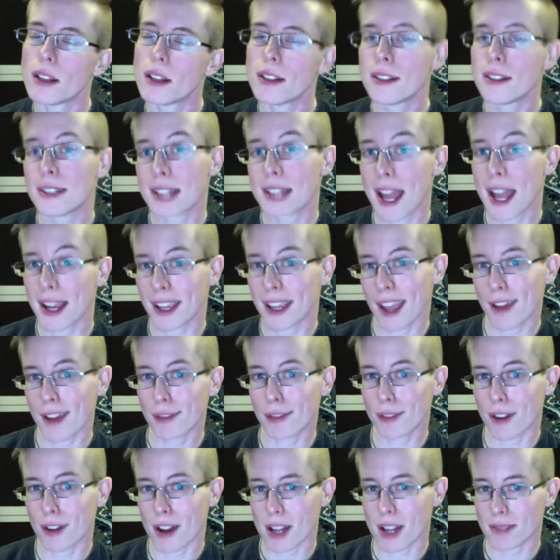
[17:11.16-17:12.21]
Zac
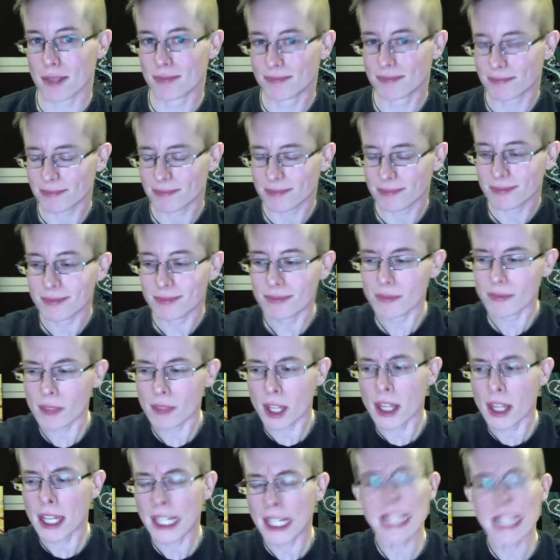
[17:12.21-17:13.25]
Efron,
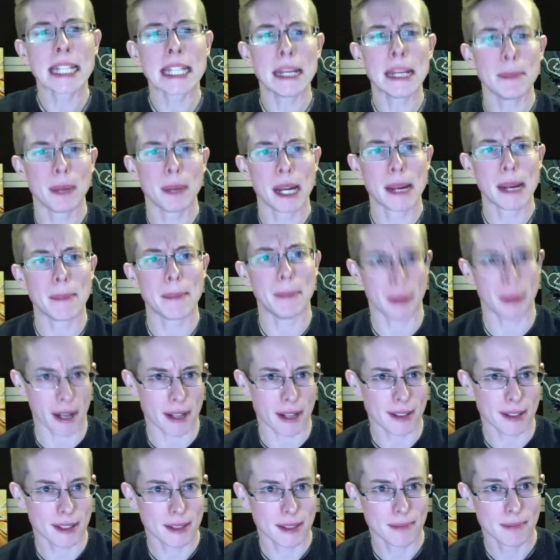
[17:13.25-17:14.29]
gets hit by a
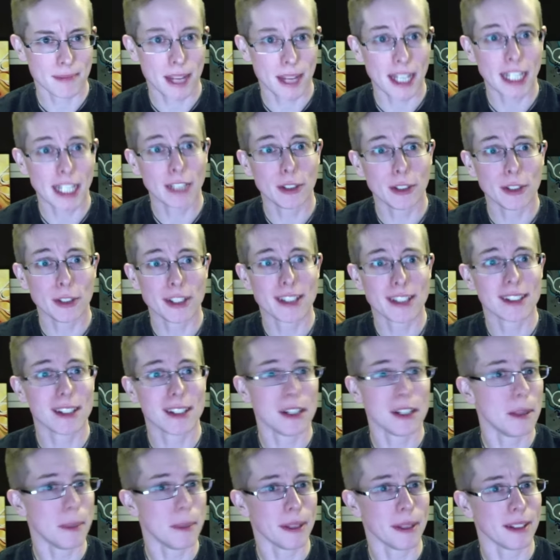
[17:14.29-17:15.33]
bus and he loses
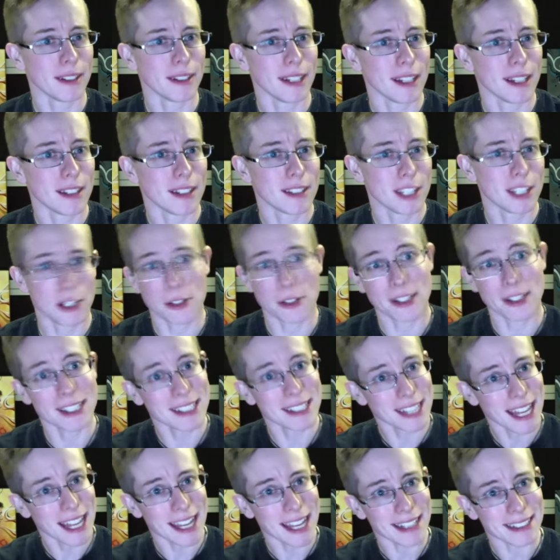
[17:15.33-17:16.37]
the ability to use
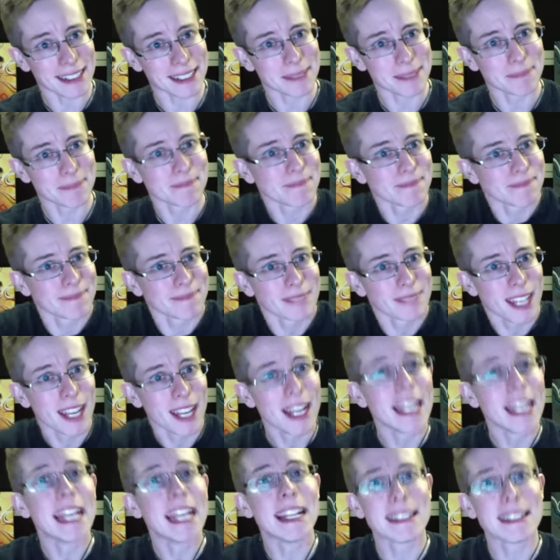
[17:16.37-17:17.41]
his legs.
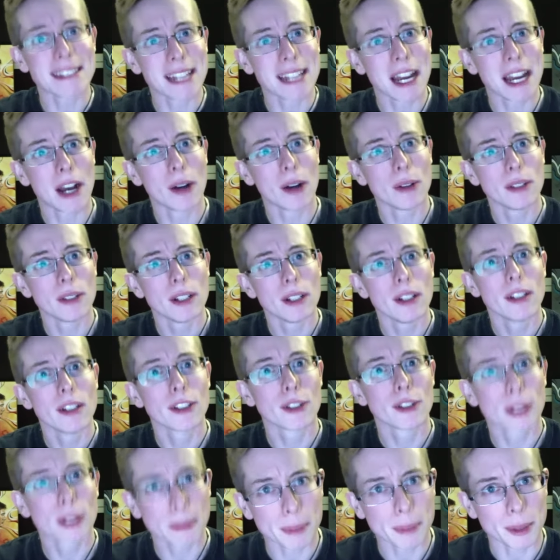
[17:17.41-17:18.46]
He is now
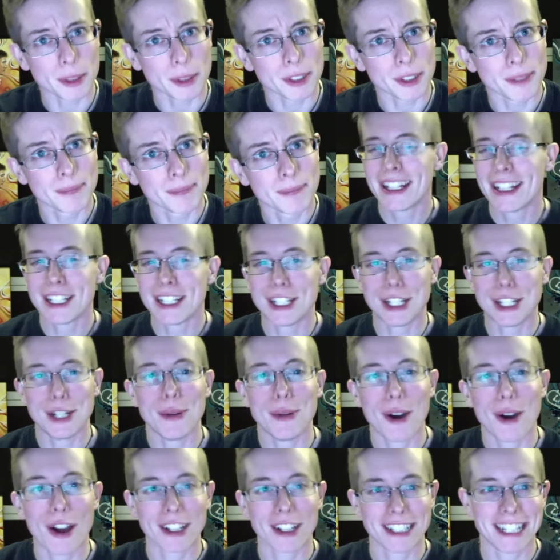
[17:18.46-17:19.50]
crippled. Do you
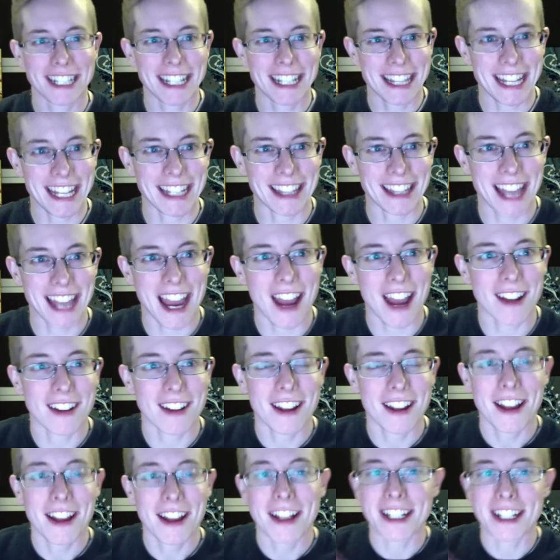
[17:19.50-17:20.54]
honestly think that
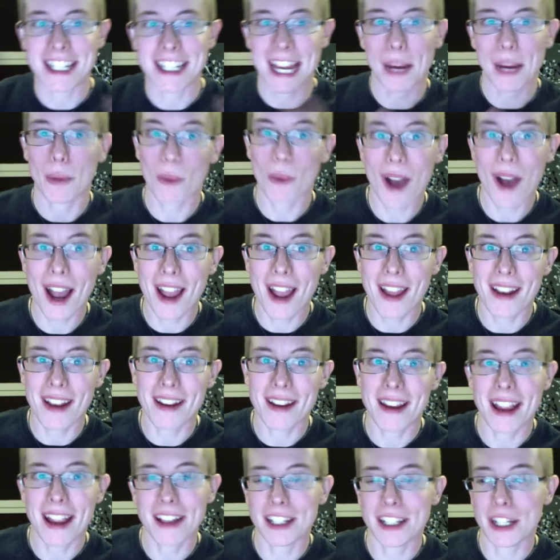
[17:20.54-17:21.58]
day one,
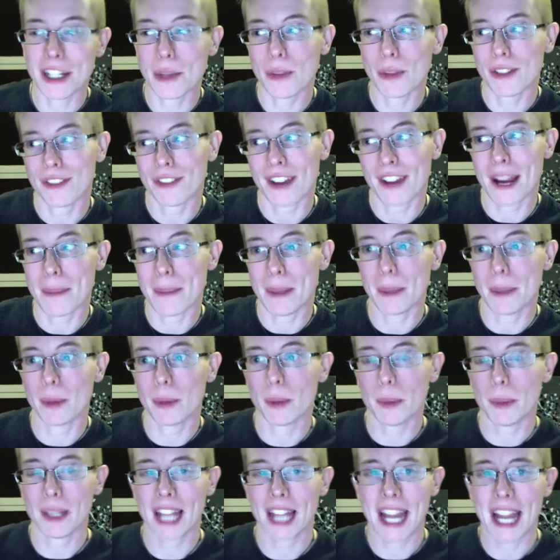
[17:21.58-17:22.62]
you will find people will
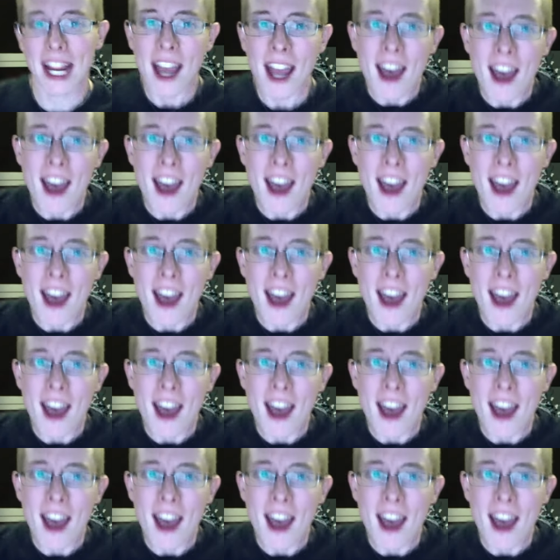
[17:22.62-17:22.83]
be like,